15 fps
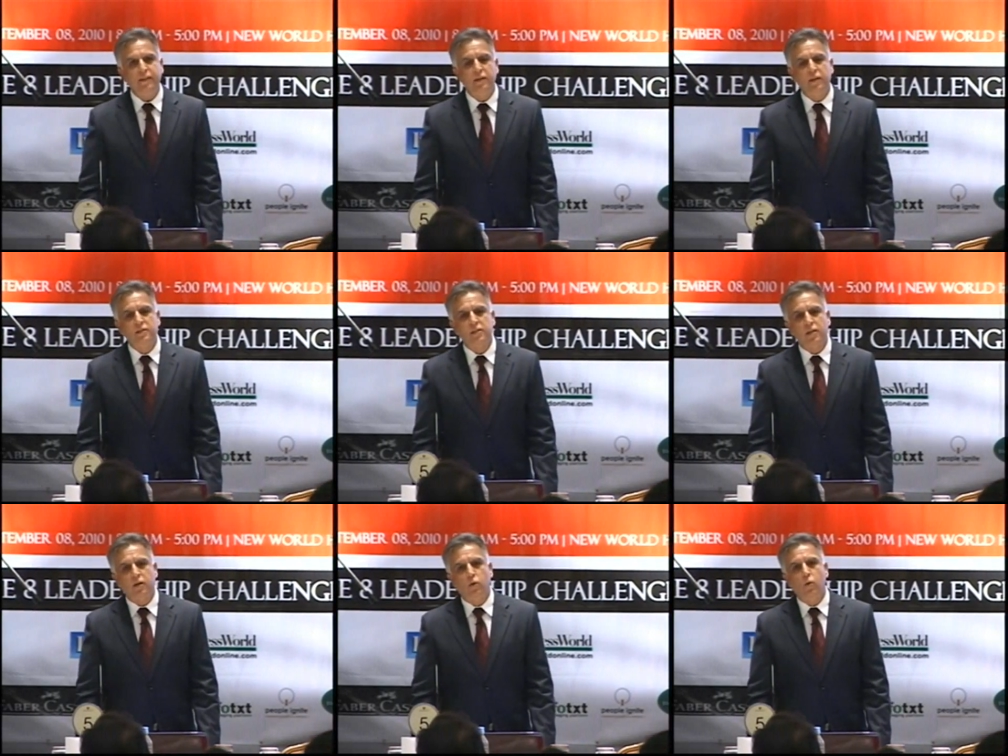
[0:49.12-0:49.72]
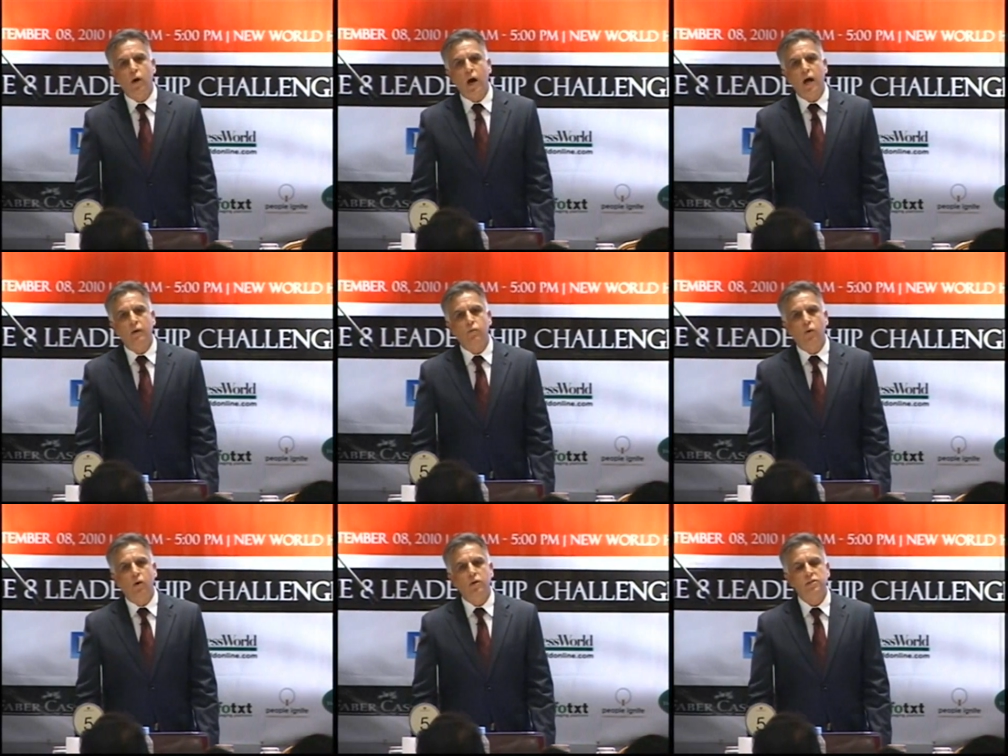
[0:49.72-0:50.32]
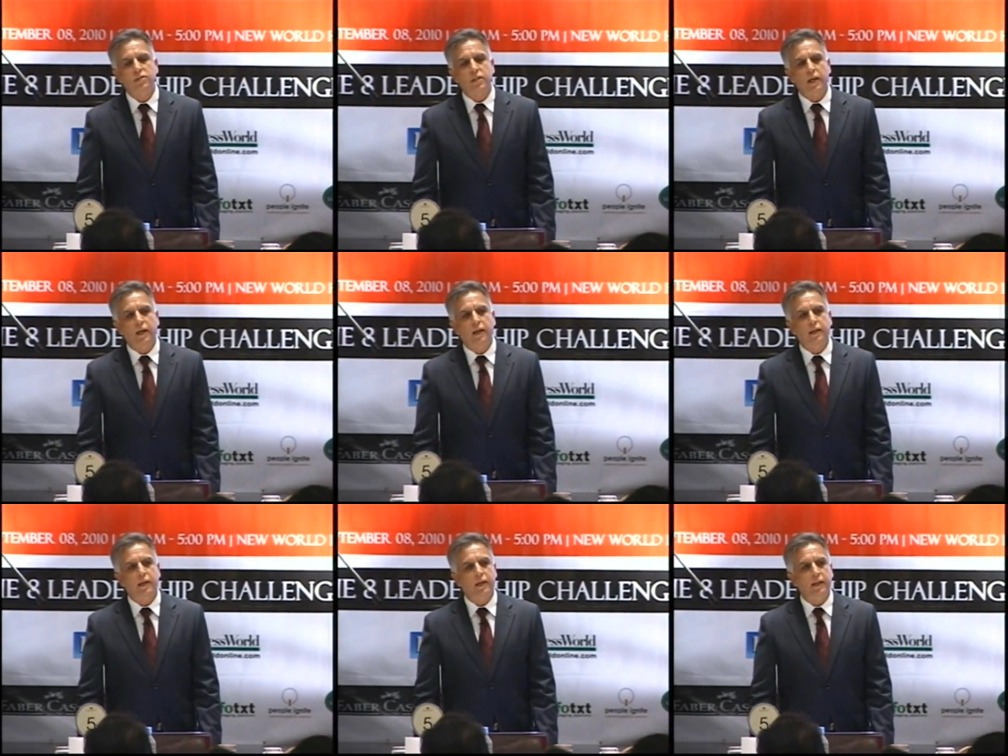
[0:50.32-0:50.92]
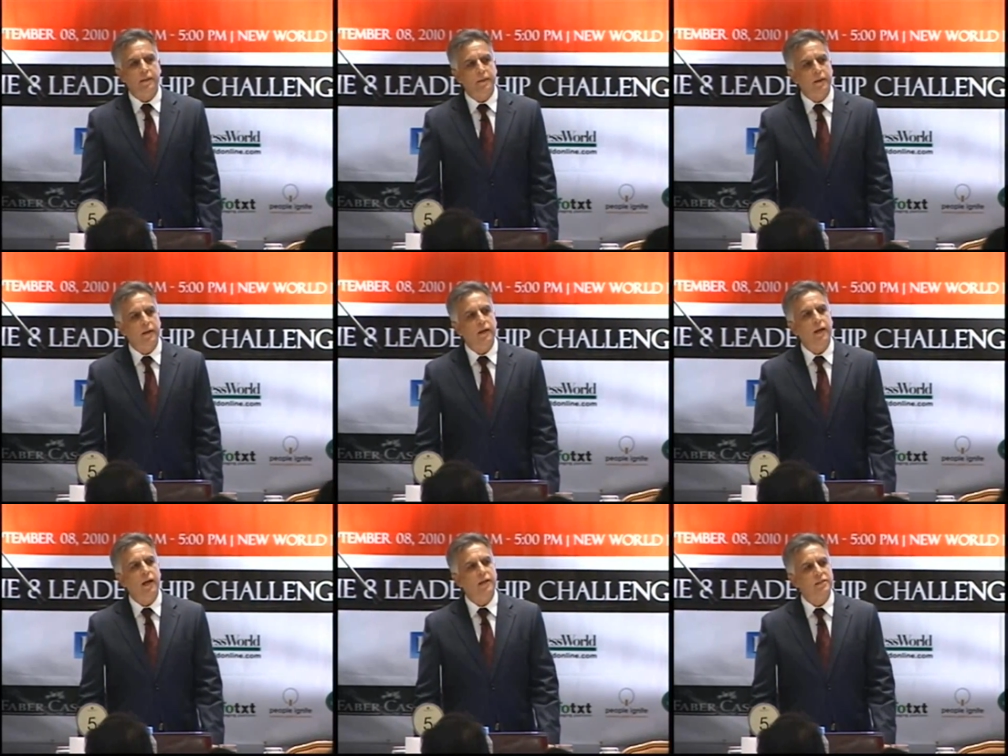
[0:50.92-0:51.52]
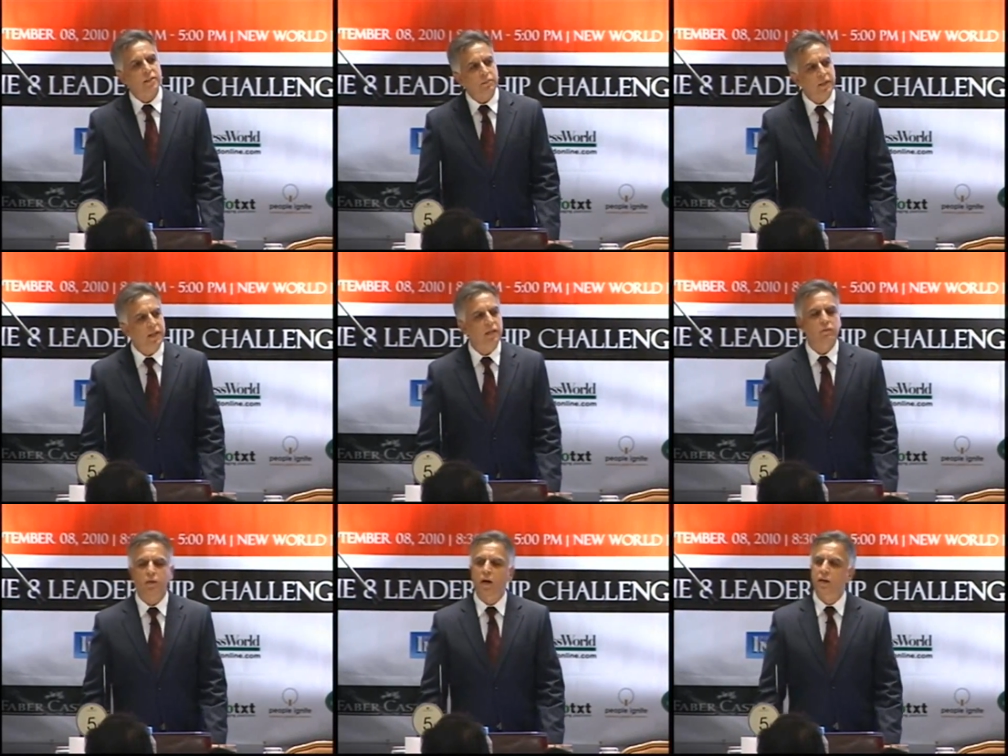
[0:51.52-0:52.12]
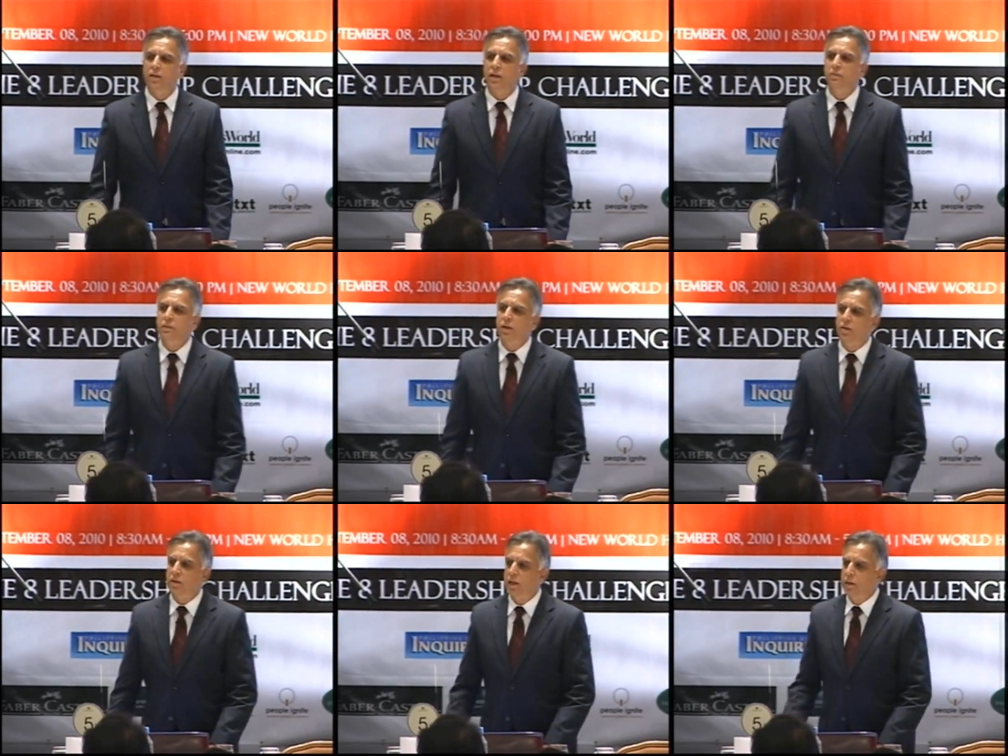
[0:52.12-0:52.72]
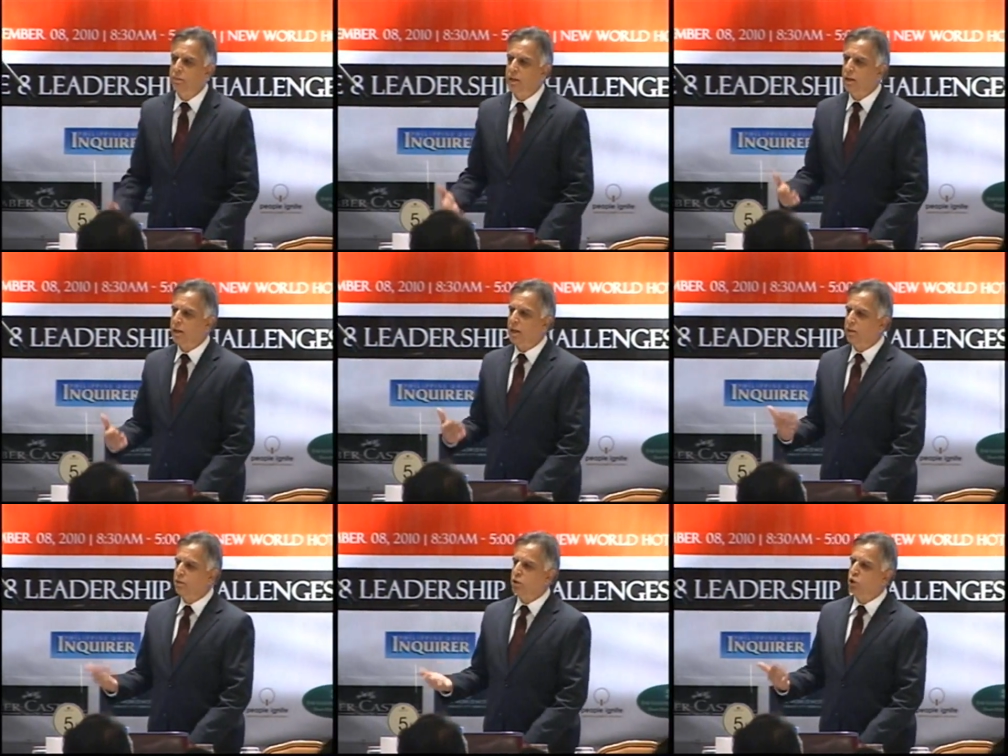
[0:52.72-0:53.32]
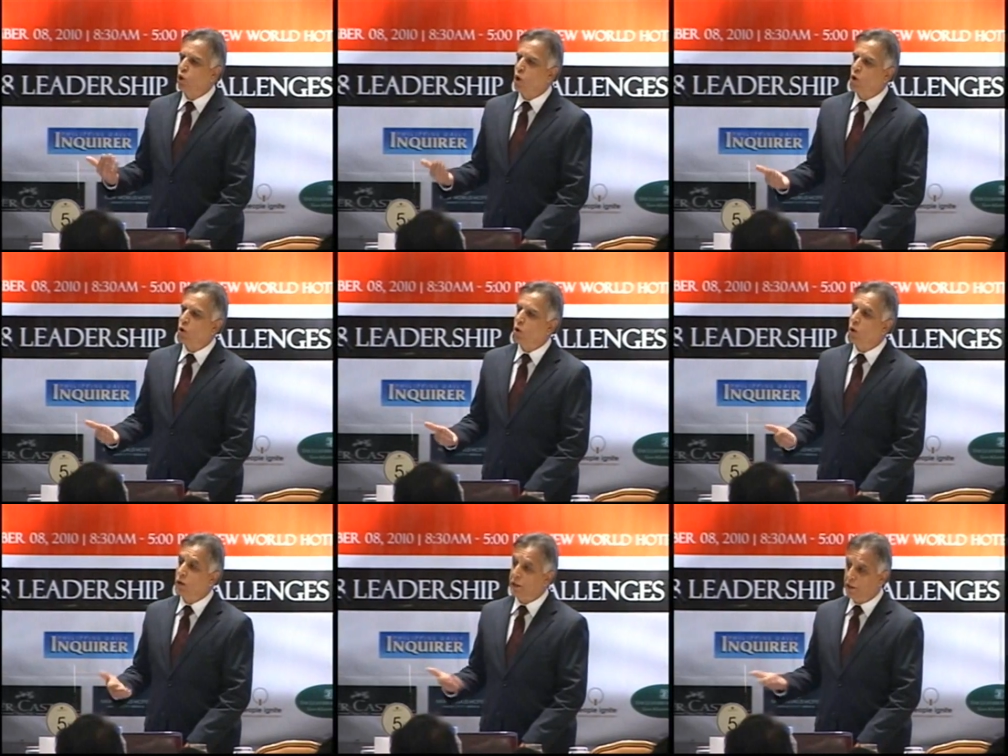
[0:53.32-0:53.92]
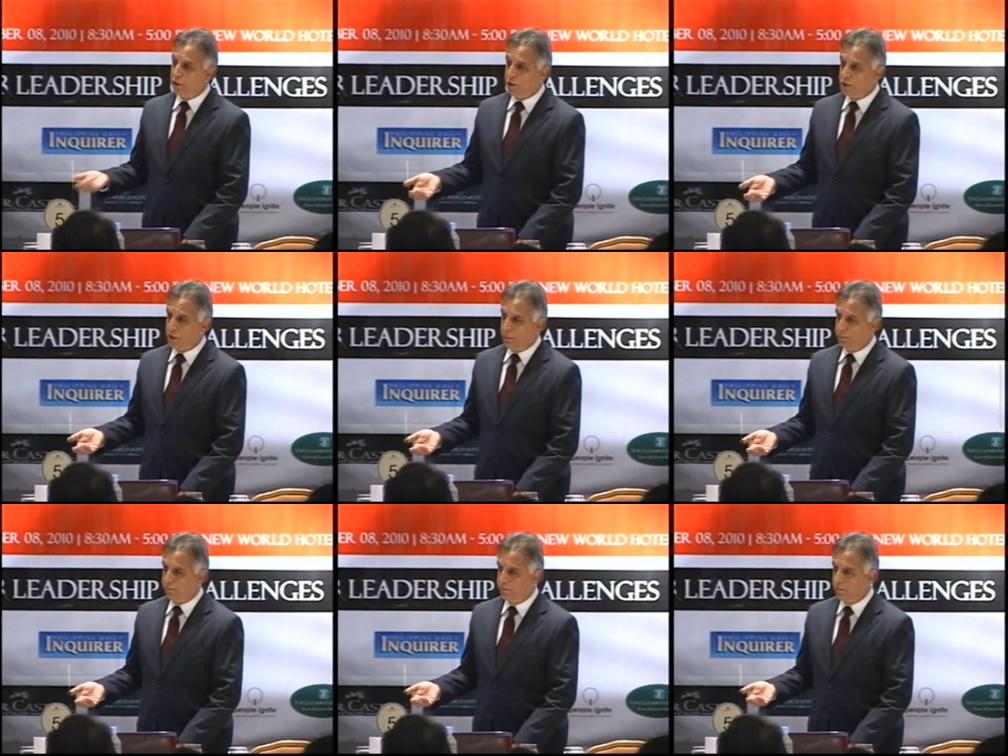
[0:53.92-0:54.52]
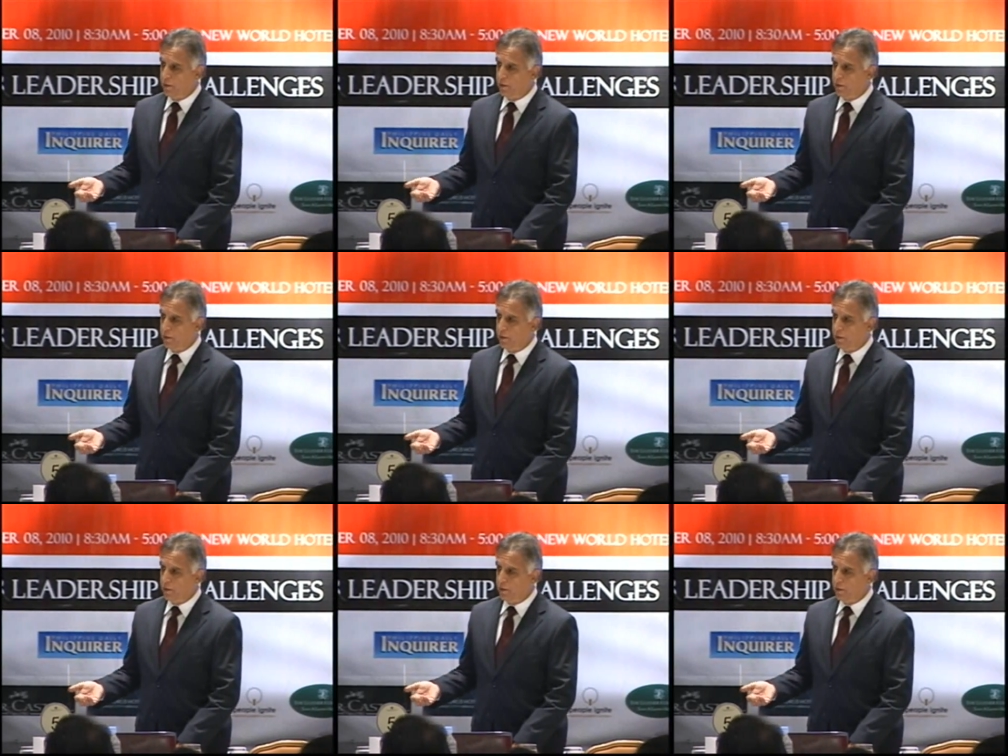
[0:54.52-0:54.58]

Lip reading: 8 years ago, I was in India, and somebody invited me to give a talk on leadership.